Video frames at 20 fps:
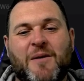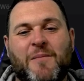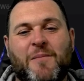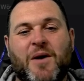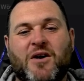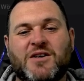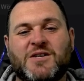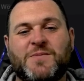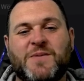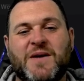
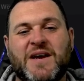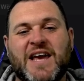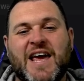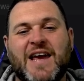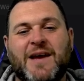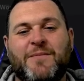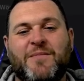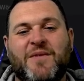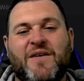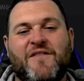blocks per
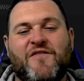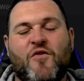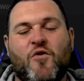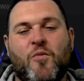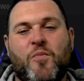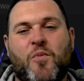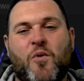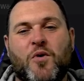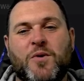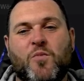game
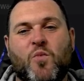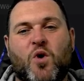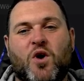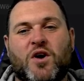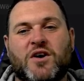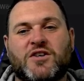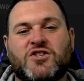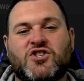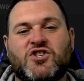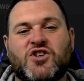
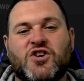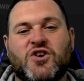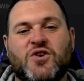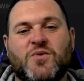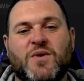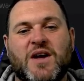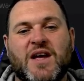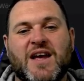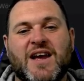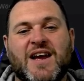4.12,